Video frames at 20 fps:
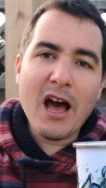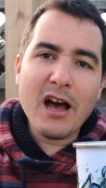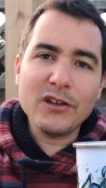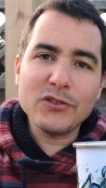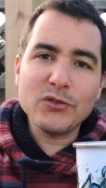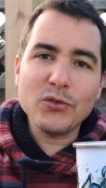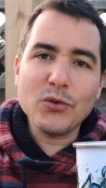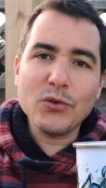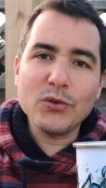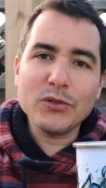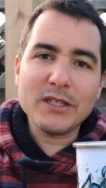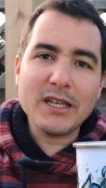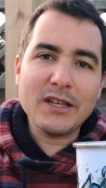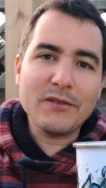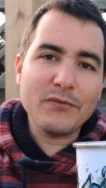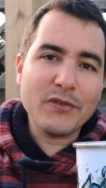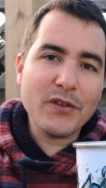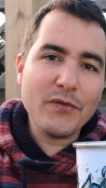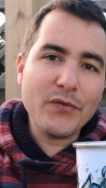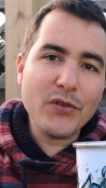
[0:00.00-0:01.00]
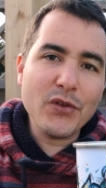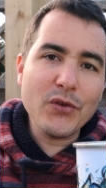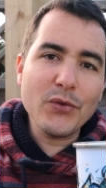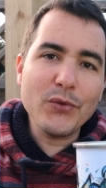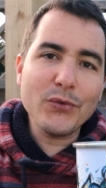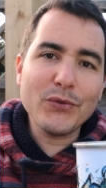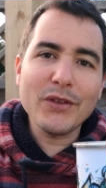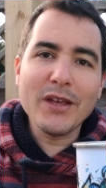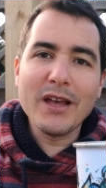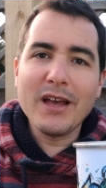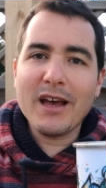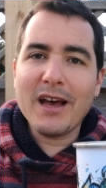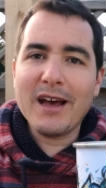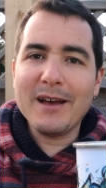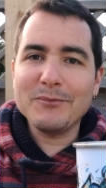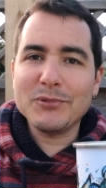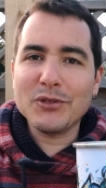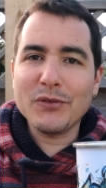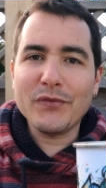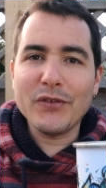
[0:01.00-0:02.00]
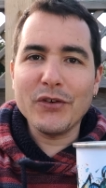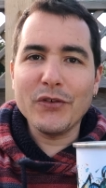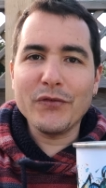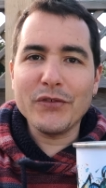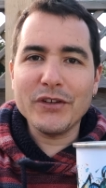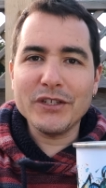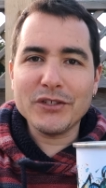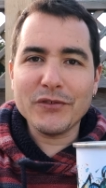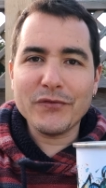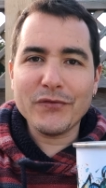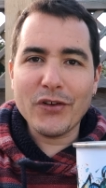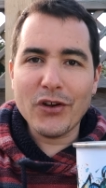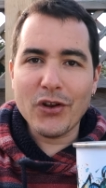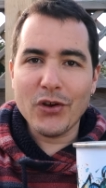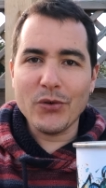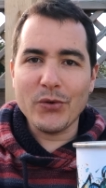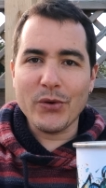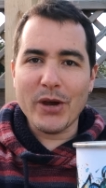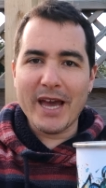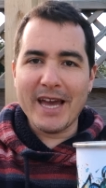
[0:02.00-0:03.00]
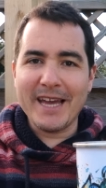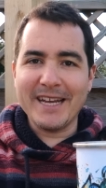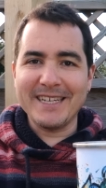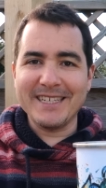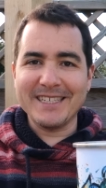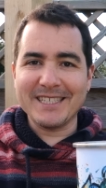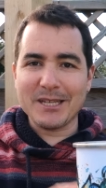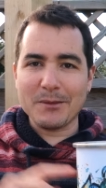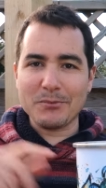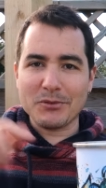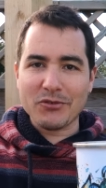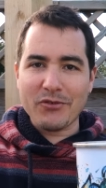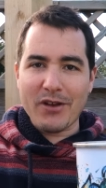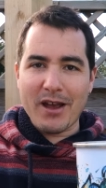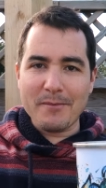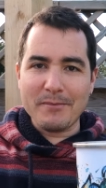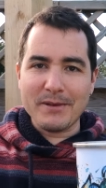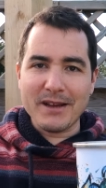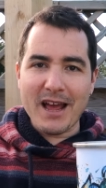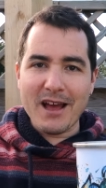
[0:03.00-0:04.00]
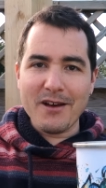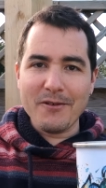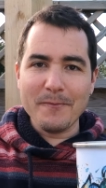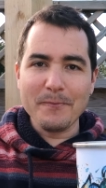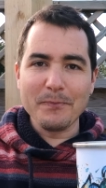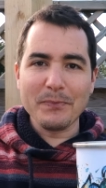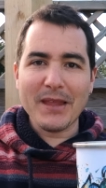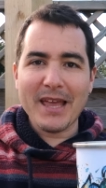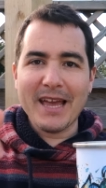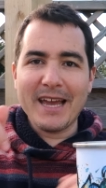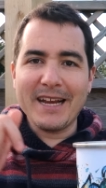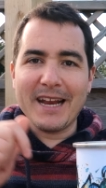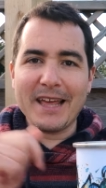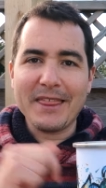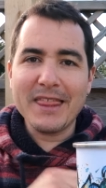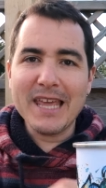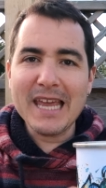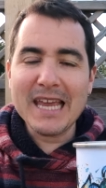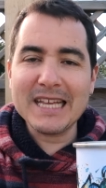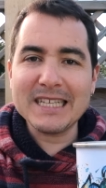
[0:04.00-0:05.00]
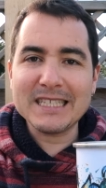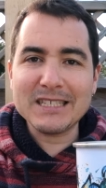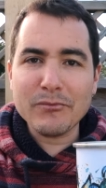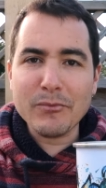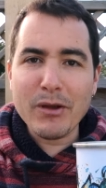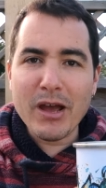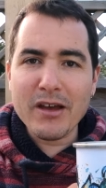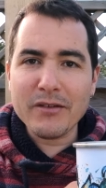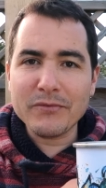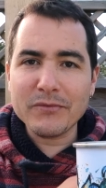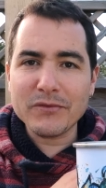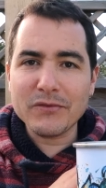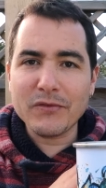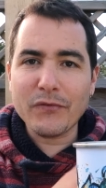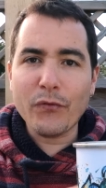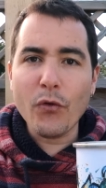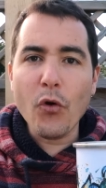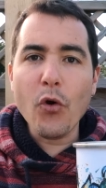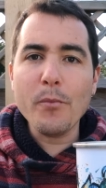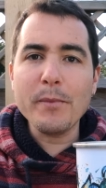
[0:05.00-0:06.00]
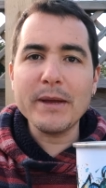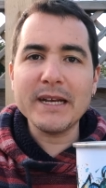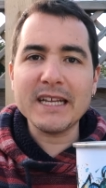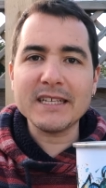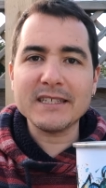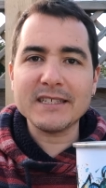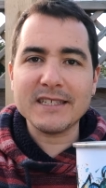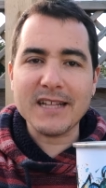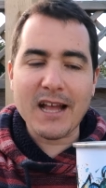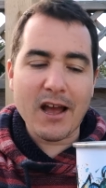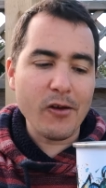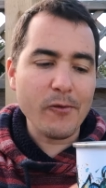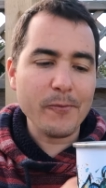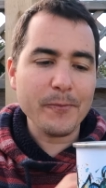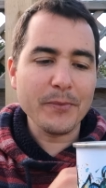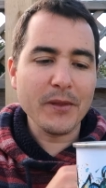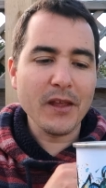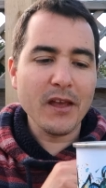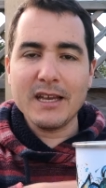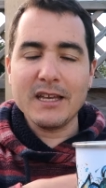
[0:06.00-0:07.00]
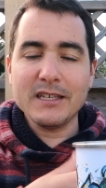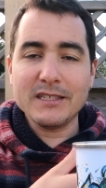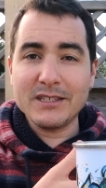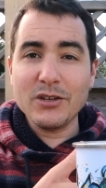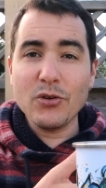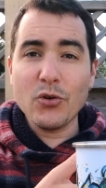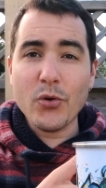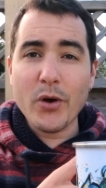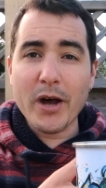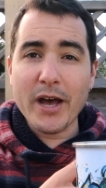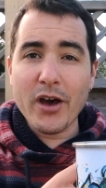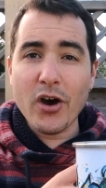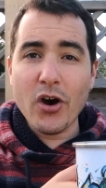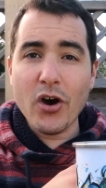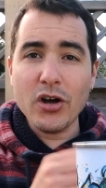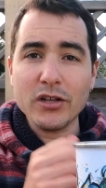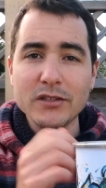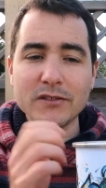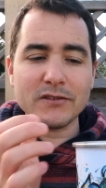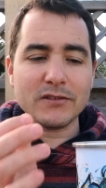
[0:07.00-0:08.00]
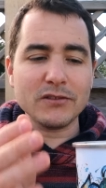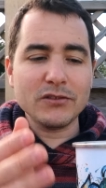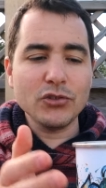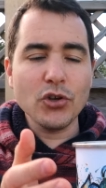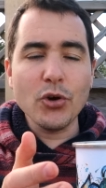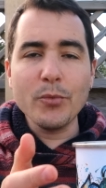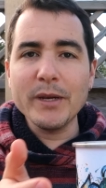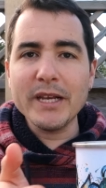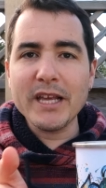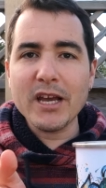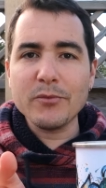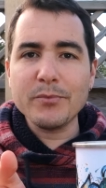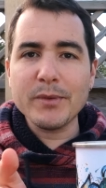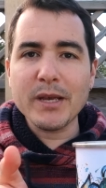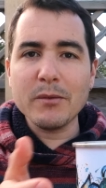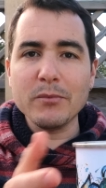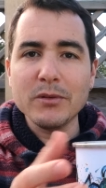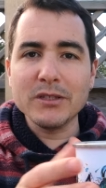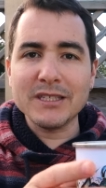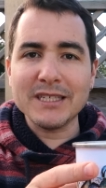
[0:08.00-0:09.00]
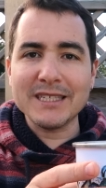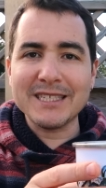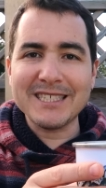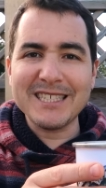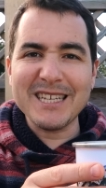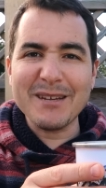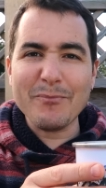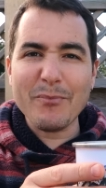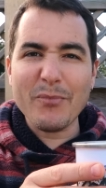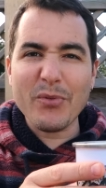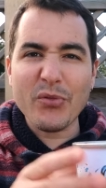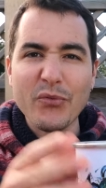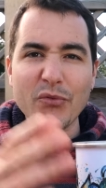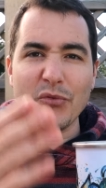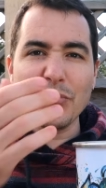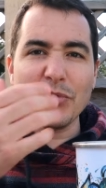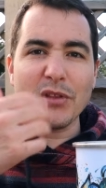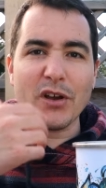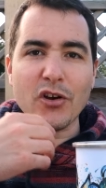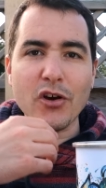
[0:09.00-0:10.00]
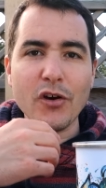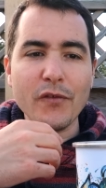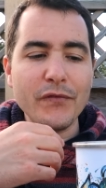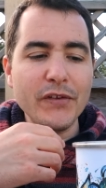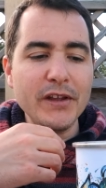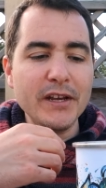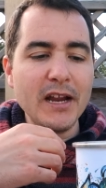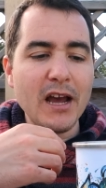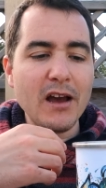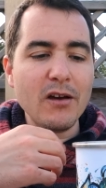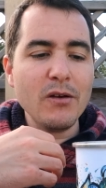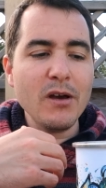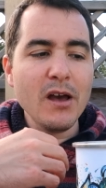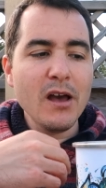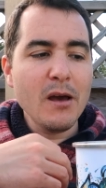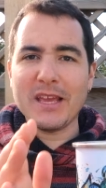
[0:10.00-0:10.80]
outdoors and reviews, um, so feel free to follow and subscribe now. And I think it's about four minutes now. It's still quite hot. Normally I'd be able to sip through the coffee now